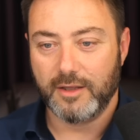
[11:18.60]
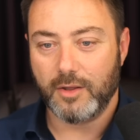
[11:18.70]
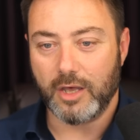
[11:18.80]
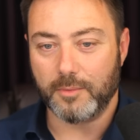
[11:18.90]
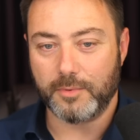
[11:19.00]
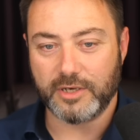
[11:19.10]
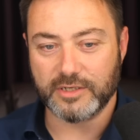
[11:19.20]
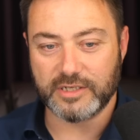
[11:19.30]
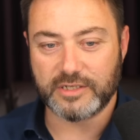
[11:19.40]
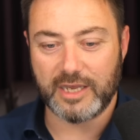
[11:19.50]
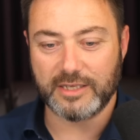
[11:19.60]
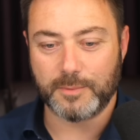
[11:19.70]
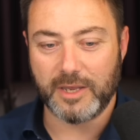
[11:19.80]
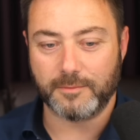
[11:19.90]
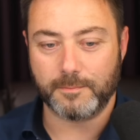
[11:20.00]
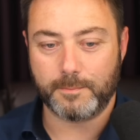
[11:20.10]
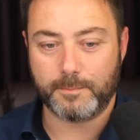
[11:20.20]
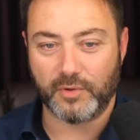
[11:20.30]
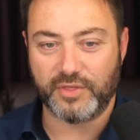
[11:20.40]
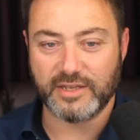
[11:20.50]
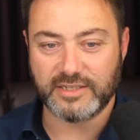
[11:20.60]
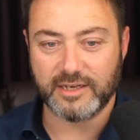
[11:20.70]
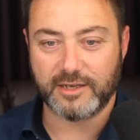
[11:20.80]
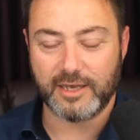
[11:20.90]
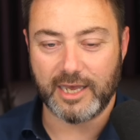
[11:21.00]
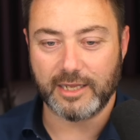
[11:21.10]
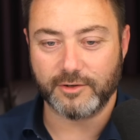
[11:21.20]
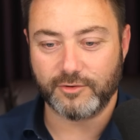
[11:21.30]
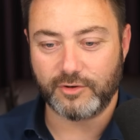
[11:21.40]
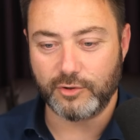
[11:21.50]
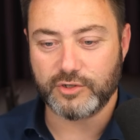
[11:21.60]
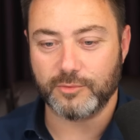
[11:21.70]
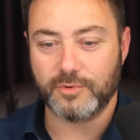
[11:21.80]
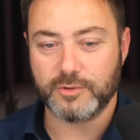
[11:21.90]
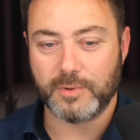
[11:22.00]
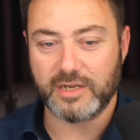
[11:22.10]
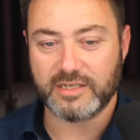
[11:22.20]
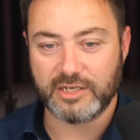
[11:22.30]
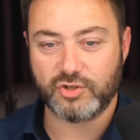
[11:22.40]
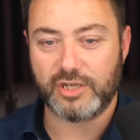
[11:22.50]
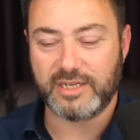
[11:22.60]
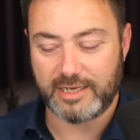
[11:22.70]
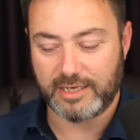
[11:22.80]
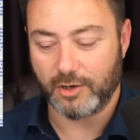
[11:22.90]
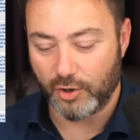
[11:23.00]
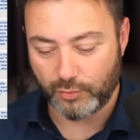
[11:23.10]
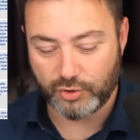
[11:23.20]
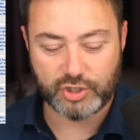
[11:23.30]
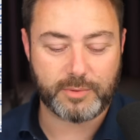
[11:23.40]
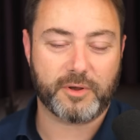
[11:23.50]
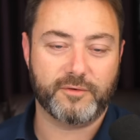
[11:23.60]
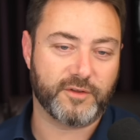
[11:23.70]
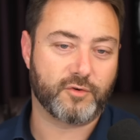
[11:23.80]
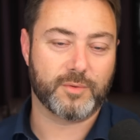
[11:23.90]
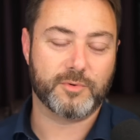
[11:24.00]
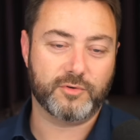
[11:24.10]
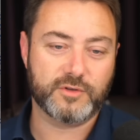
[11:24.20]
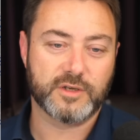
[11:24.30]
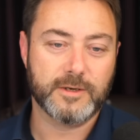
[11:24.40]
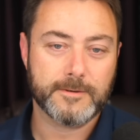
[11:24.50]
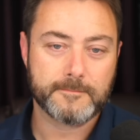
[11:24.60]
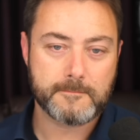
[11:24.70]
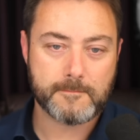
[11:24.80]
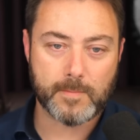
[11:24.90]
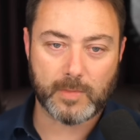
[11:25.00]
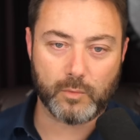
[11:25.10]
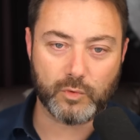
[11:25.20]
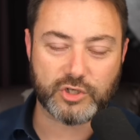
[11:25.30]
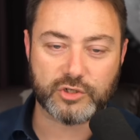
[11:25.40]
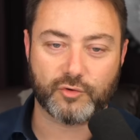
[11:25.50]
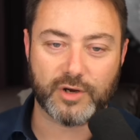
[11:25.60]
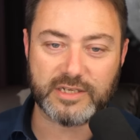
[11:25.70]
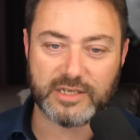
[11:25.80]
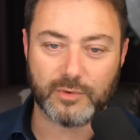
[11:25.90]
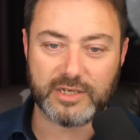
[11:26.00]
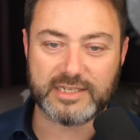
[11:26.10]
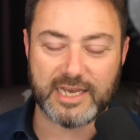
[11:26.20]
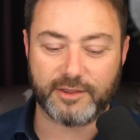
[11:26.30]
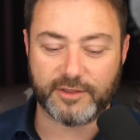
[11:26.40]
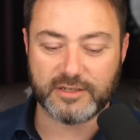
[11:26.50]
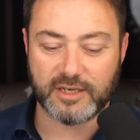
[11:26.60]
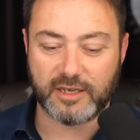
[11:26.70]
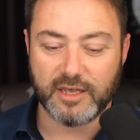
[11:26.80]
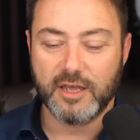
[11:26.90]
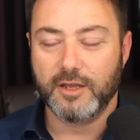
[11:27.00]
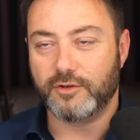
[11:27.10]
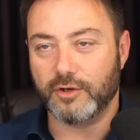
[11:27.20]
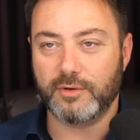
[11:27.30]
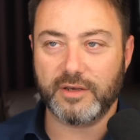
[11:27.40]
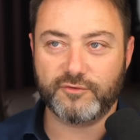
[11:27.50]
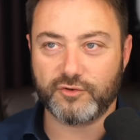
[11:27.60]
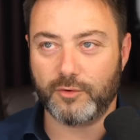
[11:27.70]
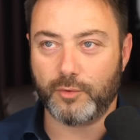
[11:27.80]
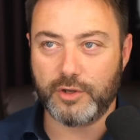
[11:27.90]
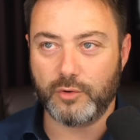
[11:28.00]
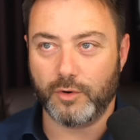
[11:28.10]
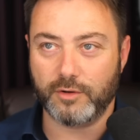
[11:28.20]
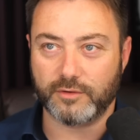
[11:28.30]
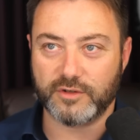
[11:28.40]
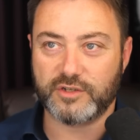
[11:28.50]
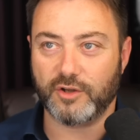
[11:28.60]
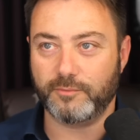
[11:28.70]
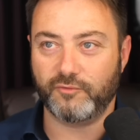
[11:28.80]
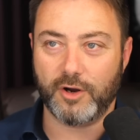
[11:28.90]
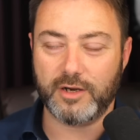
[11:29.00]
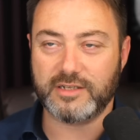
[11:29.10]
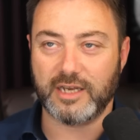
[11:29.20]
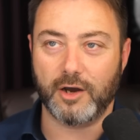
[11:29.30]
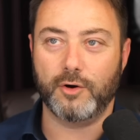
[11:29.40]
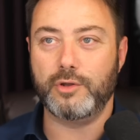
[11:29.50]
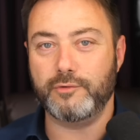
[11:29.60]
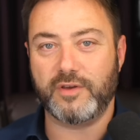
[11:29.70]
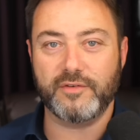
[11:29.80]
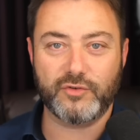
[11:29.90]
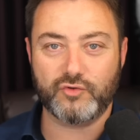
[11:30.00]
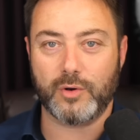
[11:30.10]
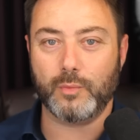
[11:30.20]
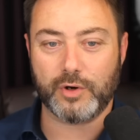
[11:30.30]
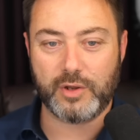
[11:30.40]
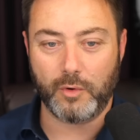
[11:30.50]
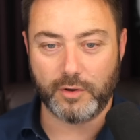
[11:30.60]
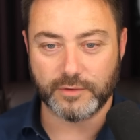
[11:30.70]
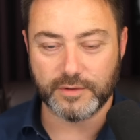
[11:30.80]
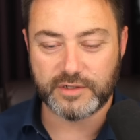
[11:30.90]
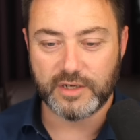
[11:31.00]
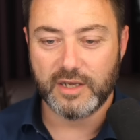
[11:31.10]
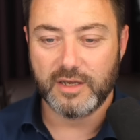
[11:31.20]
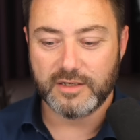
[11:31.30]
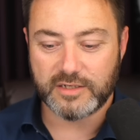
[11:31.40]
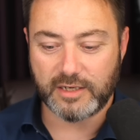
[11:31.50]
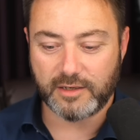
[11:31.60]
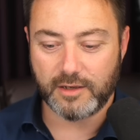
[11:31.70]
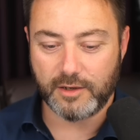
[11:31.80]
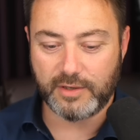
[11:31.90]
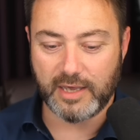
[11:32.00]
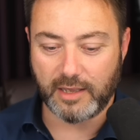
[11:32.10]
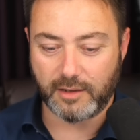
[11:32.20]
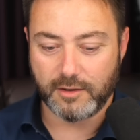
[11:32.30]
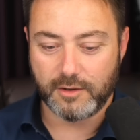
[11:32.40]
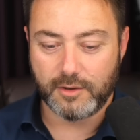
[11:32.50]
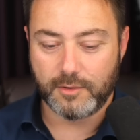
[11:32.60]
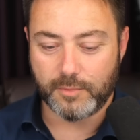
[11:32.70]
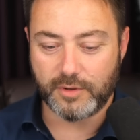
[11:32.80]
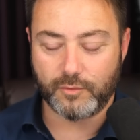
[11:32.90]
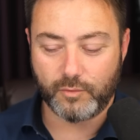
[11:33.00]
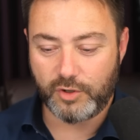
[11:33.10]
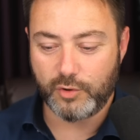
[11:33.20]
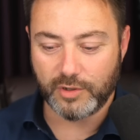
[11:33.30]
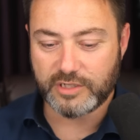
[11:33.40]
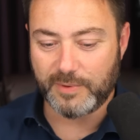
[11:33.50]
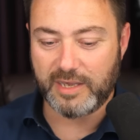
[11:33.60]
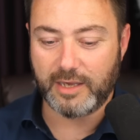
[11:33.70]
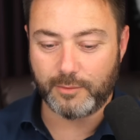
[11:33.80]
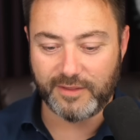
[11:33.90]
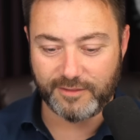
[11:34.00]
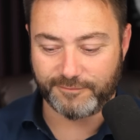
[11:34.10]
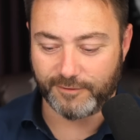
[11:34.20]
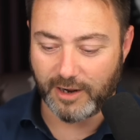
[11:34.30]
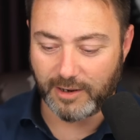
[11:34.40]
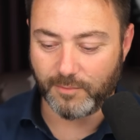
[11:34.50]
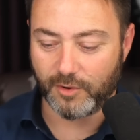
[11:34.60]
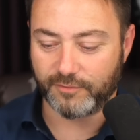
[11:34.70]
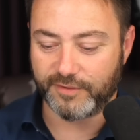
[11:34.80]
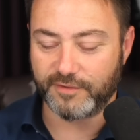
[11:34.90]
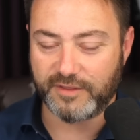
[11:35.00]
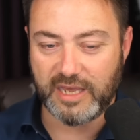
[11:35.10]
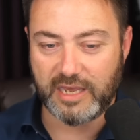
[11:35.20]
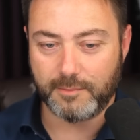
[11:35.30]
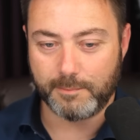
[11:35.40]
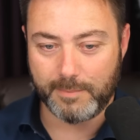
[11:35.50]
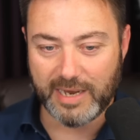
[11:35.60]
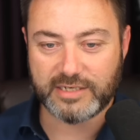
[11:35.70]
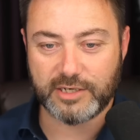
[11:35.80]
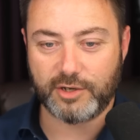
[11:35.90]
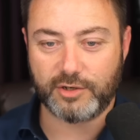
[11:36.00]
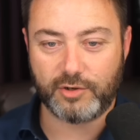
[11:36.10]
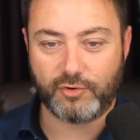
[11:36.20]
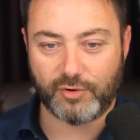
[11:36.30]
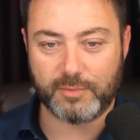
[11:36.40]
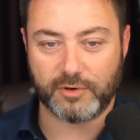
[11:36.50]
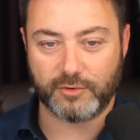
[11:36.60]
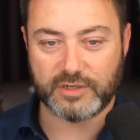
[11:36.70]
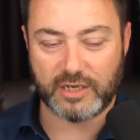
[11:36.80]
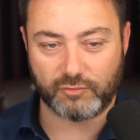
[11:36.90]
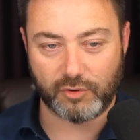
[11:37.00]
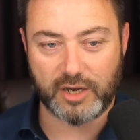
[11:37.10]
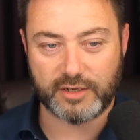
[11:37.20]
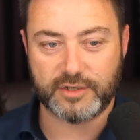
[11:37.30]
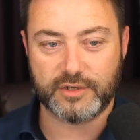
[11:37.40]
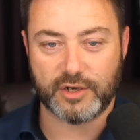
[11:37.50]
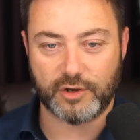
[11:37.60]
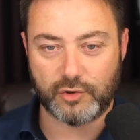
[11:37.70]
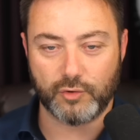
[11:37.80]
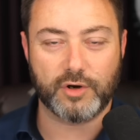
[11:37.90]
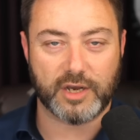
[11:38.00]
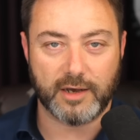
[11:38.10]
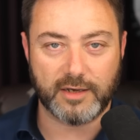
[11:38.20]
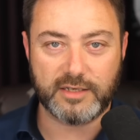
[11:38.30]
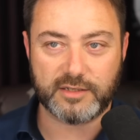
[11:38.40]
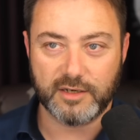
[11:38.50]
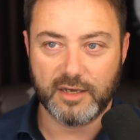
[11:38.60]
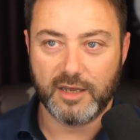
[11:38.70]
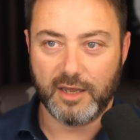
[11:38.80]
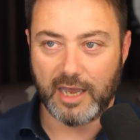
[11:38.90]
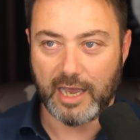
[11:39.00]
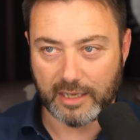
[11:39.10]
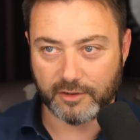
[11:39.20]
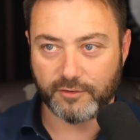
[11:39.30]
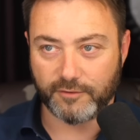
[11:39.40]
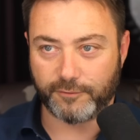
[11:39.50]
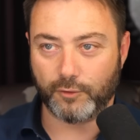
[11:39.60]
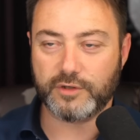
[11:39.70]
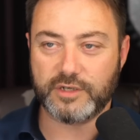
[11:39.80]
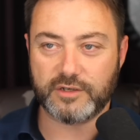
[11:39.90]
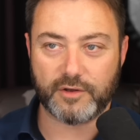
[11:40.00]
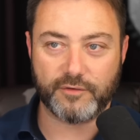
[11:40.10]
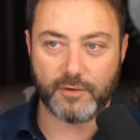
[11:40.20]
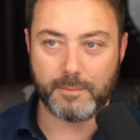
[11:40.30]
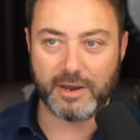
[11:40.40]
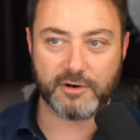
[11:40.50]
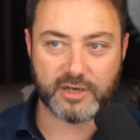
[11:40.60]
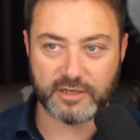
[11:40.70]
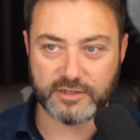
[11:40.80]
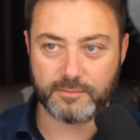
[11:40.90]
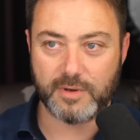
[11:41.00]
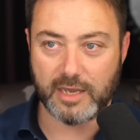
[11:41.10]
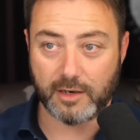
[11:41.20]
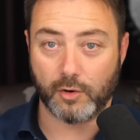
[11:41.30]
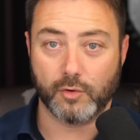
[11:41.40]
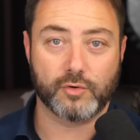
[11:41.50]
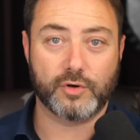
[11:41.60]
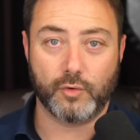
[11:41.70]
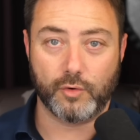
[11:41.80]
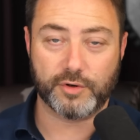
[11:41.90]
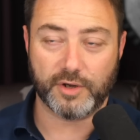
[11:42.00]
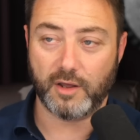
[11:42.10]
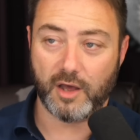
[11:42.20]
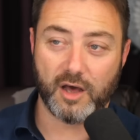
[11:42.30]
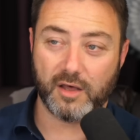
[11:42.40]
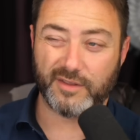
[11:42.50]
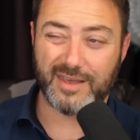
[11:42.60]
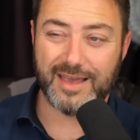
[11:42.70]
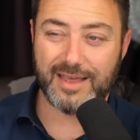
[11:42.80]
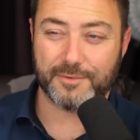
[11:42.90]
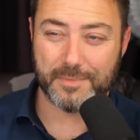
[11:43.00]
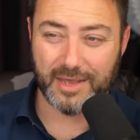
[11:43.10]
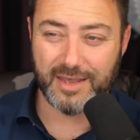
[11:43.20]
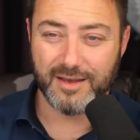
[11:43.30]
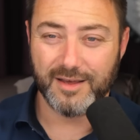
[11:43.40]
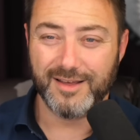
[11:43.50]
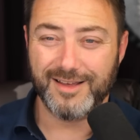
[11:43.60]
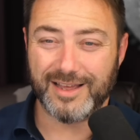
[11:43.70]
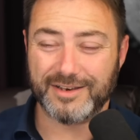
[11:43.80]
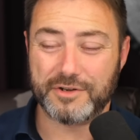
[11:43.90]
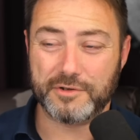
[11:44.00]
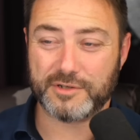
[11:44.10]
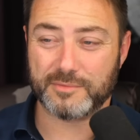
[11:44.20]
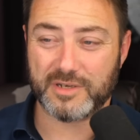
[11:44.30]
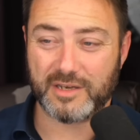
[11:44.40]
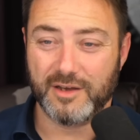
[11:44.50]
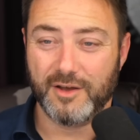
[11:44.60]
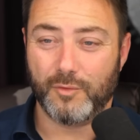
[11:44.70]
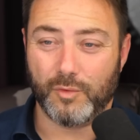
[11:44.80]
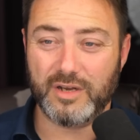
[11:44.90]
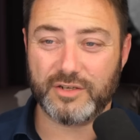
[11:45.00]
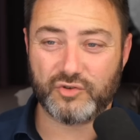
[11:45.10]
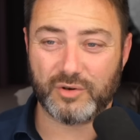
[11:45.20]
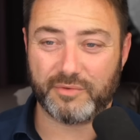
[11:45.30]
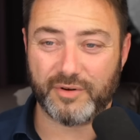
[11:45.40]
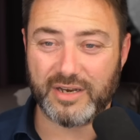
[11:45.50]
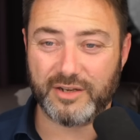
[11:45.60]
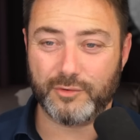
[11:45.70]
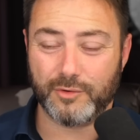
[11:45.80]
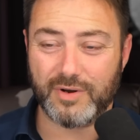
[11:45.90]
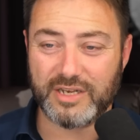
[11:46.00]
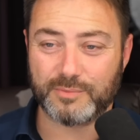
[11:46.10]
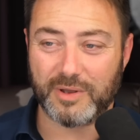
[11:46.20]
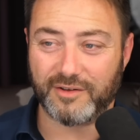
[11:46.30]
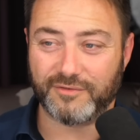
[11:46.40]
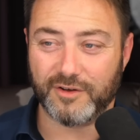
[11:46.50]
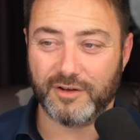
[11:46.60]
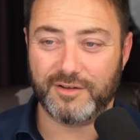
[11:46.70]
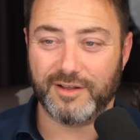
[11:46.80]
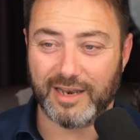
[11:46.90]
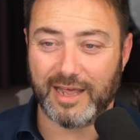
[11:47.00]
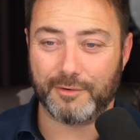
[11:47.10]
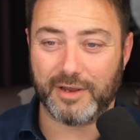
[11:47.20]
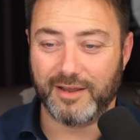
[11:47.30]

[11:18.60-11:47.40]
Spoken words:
because it's been pathetic, and Newsom has been essentially taking ownership of the criminals, which is crazy when he's saying things like, don't give Trump what you want. Stop rioting. Oh, you've given Trump what he wants. It's like, okay, but you are speaking within the frame of that the Mexican criminals and rioters are your guys, and the forces of Americanism and law and order are the enemy. And Newsom's like, why is Trump threatening to arrest me for allowing